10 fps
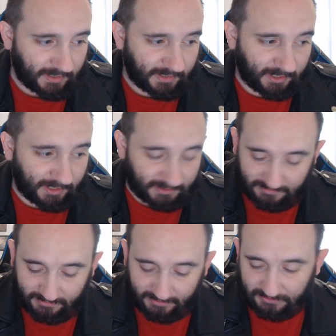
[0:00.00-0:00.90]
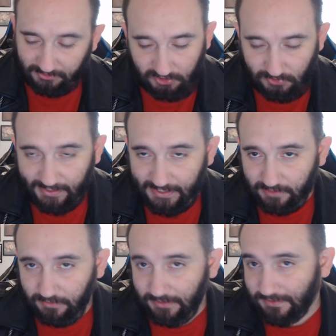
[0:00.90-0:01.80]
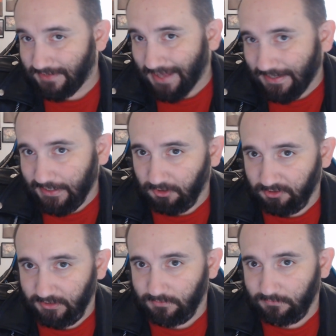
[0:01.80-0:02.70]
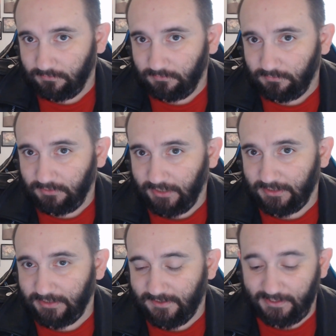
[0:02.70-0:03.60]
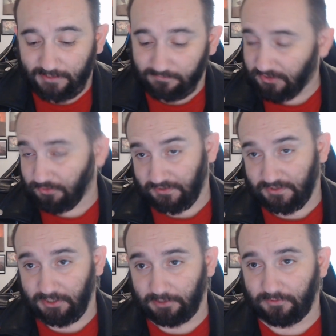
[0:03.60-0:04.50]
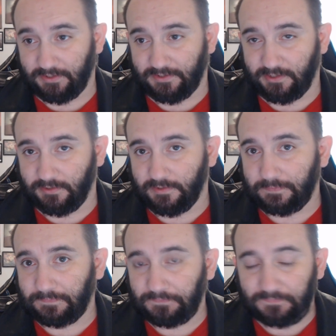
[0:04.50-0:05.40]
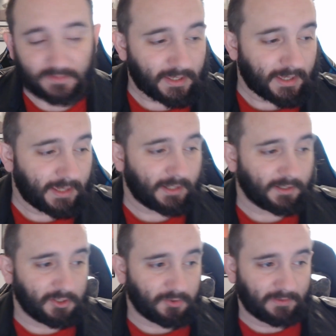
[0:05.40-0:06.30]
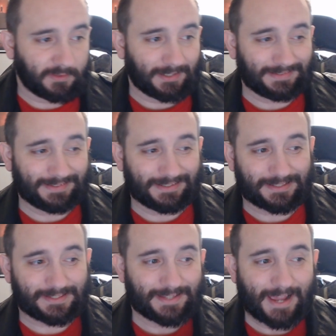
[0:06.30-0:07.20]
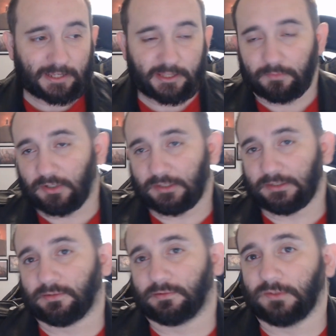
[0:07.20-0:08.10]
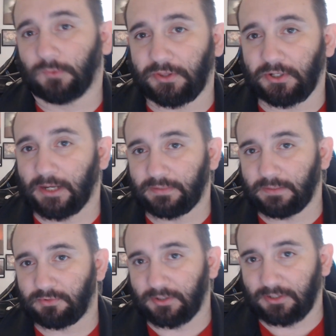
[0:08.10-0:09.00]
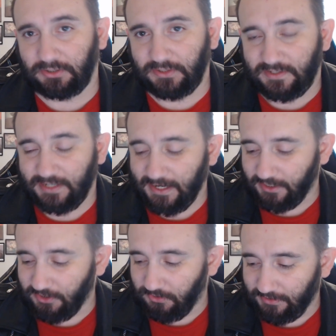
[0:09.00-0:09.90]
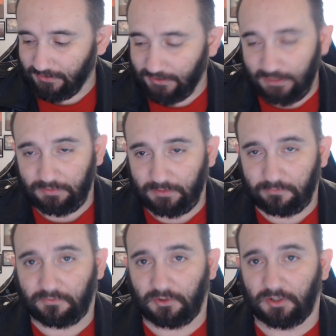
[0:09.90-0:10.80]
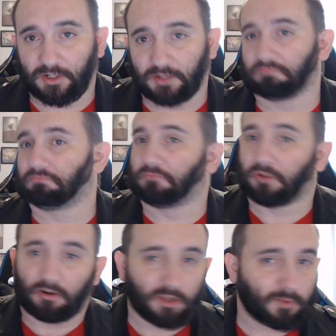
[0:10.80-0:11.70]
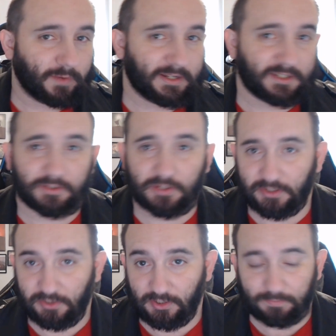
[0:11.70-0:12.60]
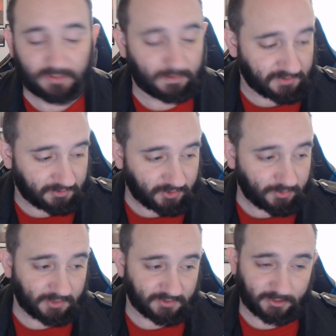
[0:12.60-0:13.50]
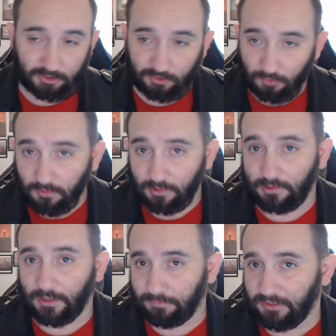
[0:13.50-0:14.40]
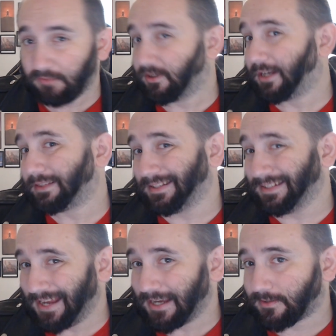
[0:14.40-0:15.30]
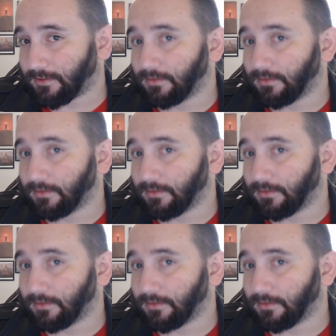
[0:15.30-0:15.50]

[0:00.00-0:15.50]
And as long as you have a sack outlet, like let's say a Viscera Seer for instance, you can then sack them all with your upkeep trigger on the stack, and you get to keep them for all the way until your upkeep, because it only triggers on your upkeep, not the next